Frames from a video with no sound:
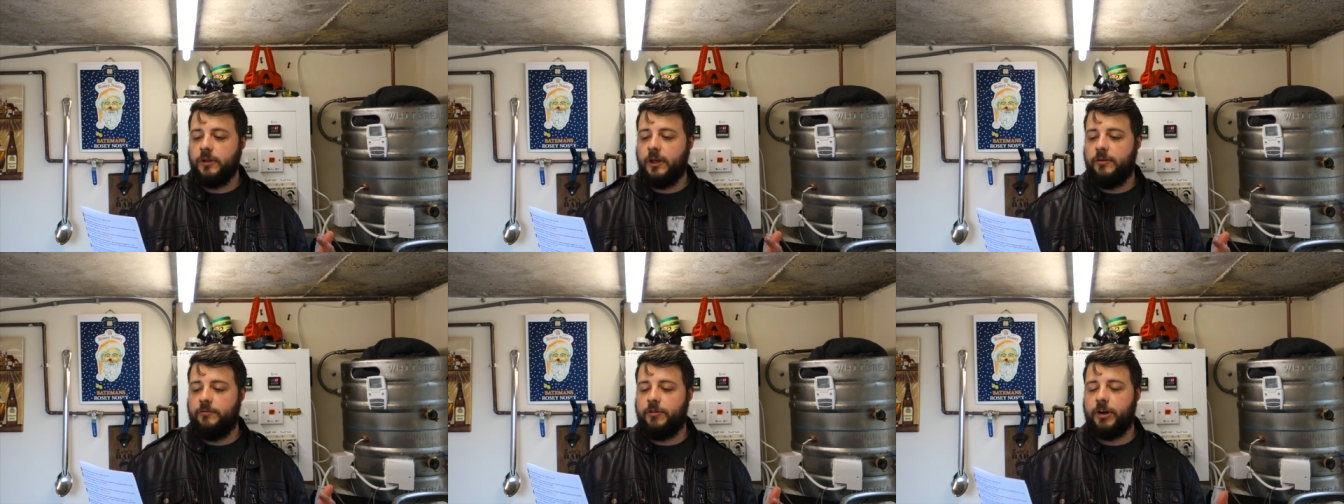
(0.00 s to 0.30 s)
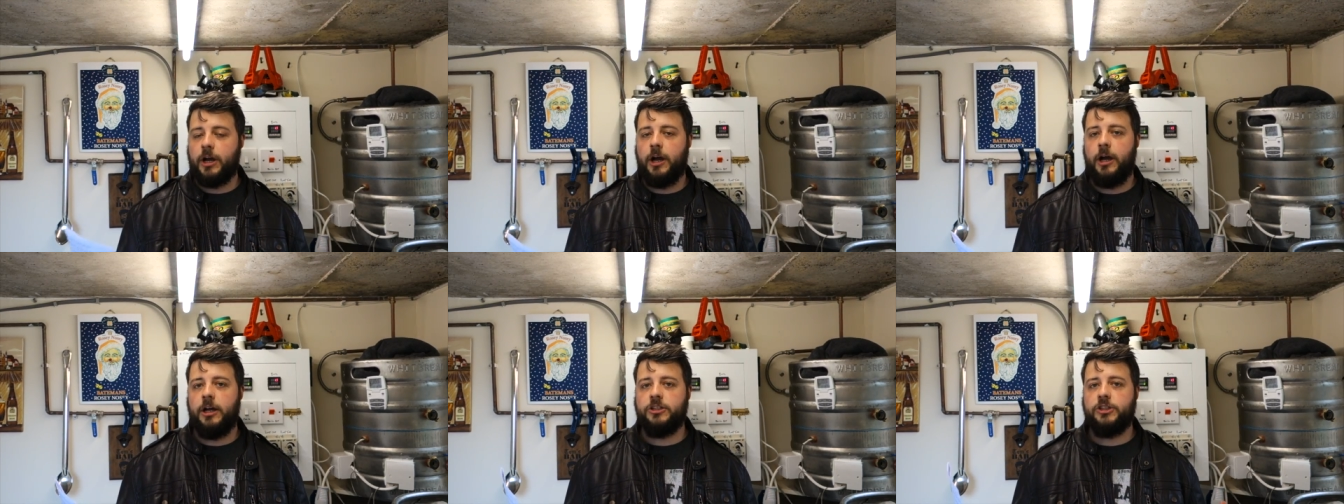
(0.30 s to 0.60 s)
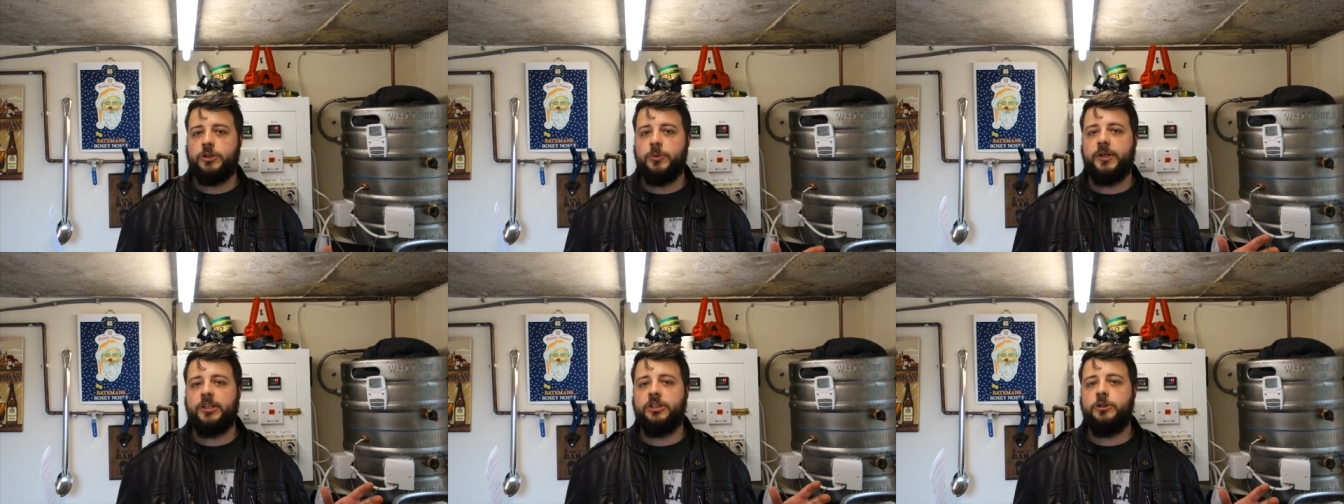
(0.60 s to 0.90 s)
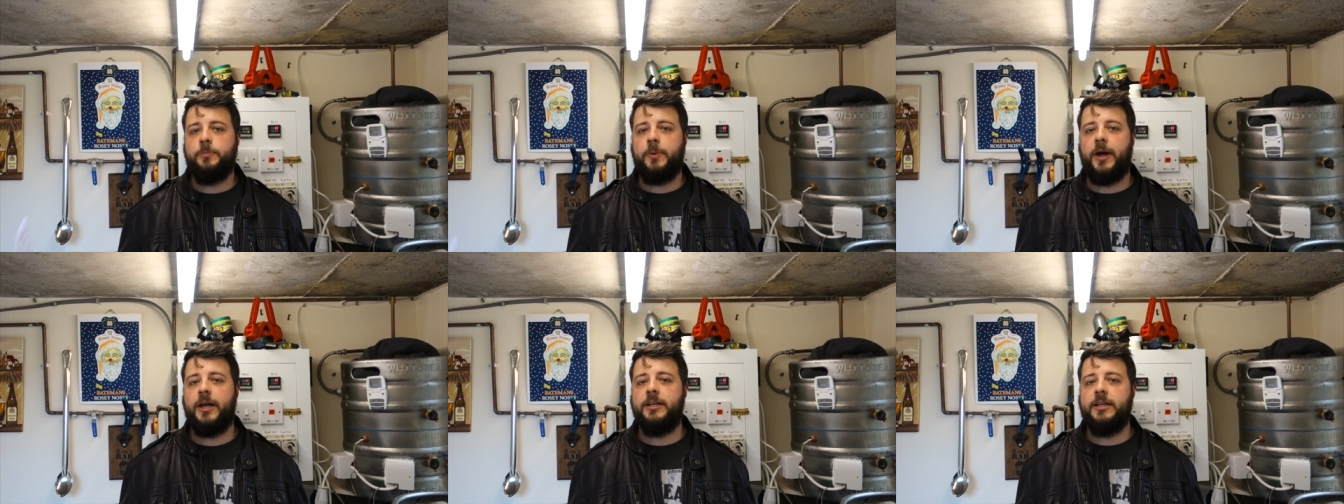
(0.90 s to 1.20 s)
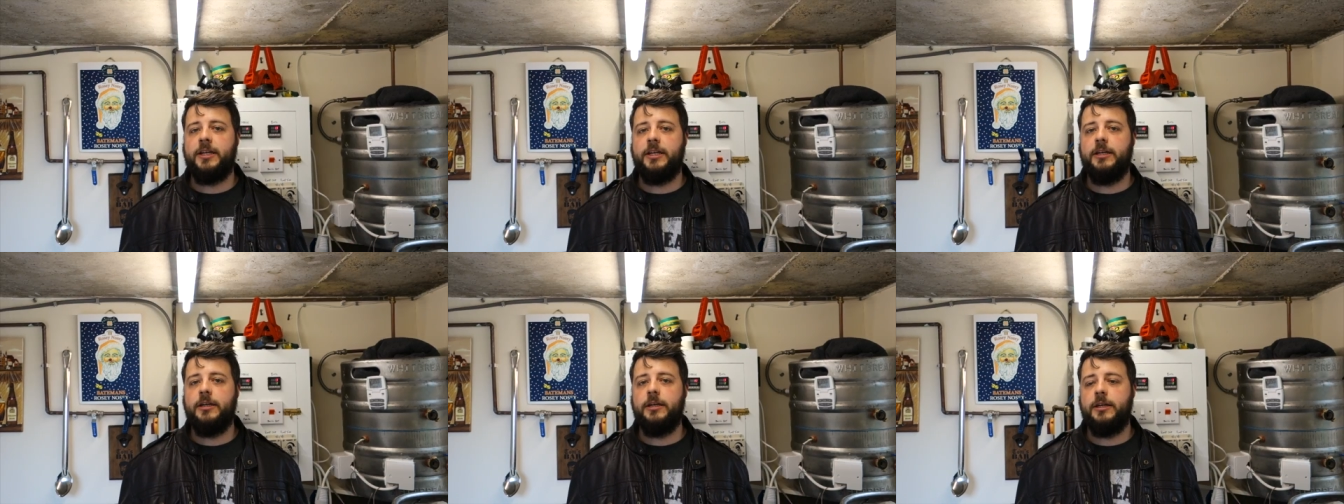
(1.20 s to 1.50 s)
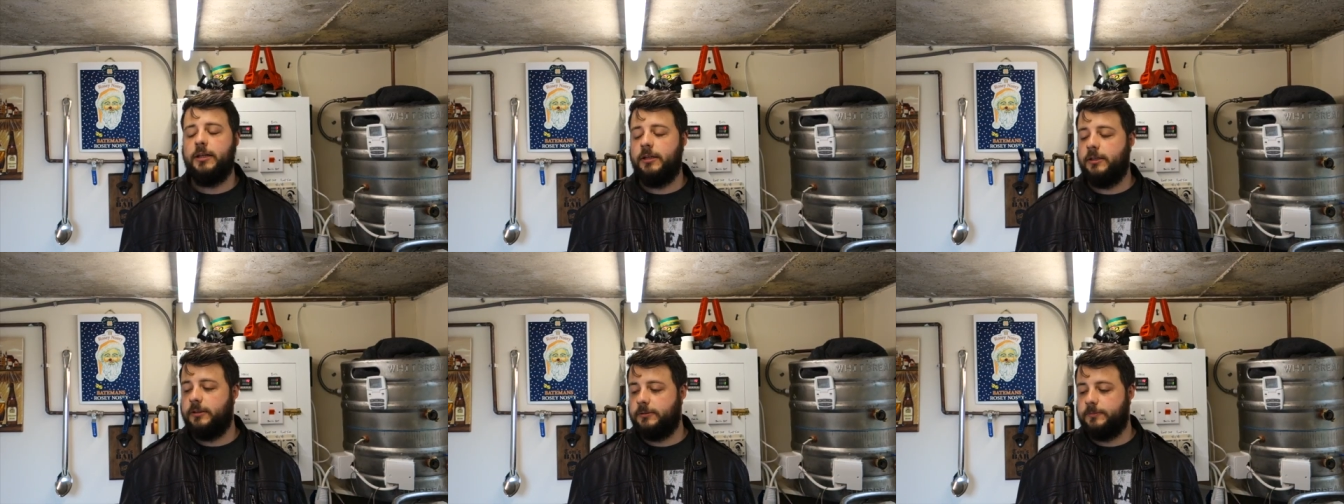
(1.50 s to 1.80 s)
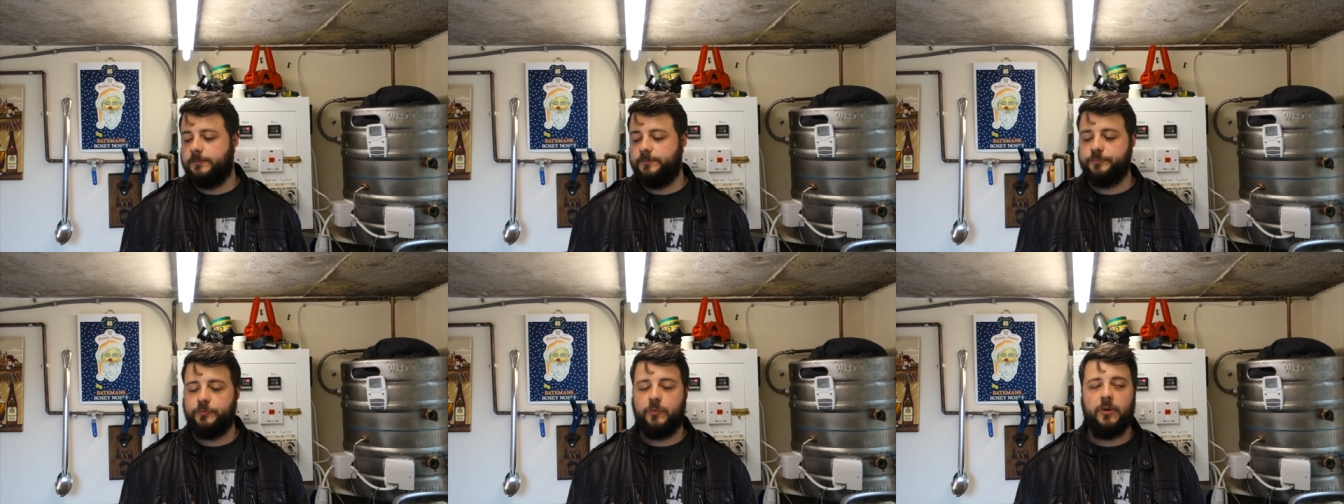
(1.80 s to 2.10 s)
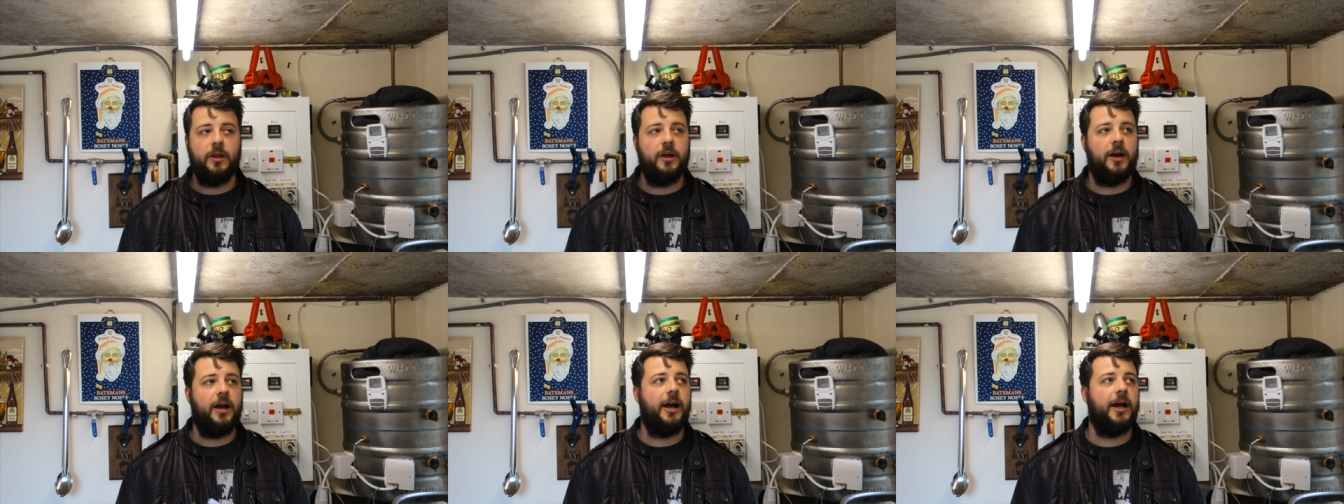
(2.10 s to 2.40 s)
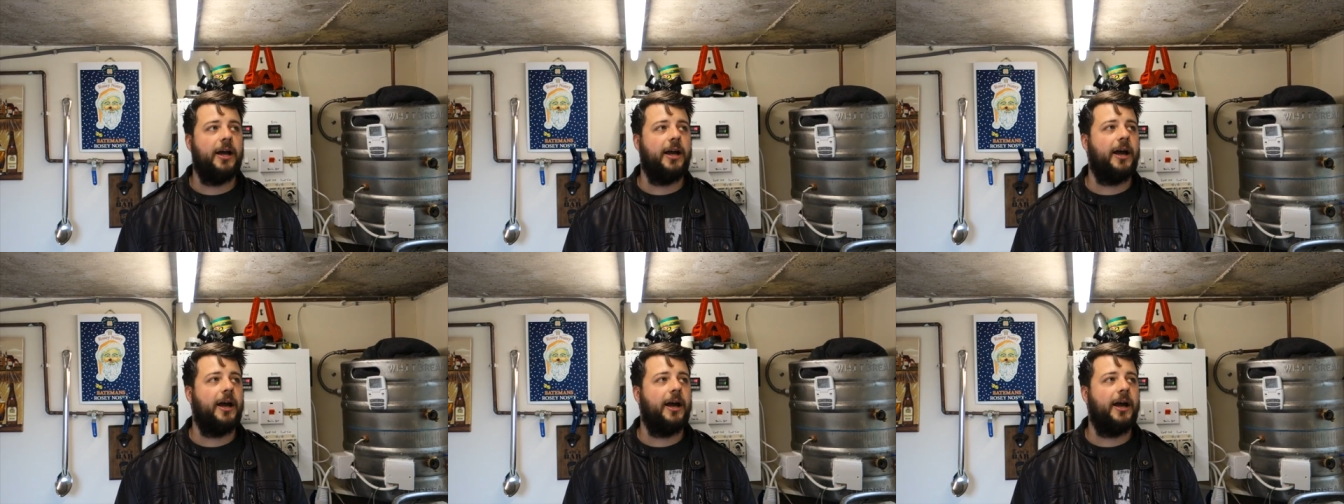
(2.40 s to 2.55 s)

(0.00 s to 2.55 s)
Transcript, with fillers: In regards to expanding, I